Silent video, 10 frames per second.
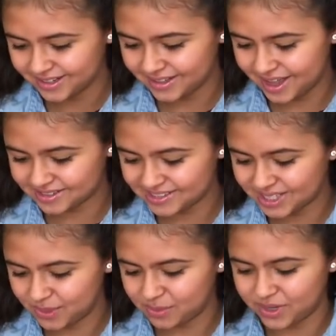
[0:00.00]
That's
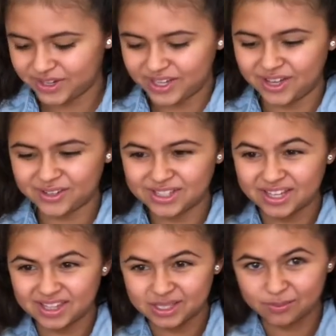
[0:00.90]
so pretty. I also
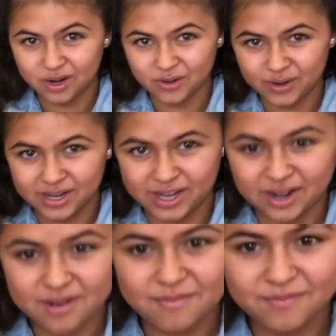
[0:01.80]
like this part right here.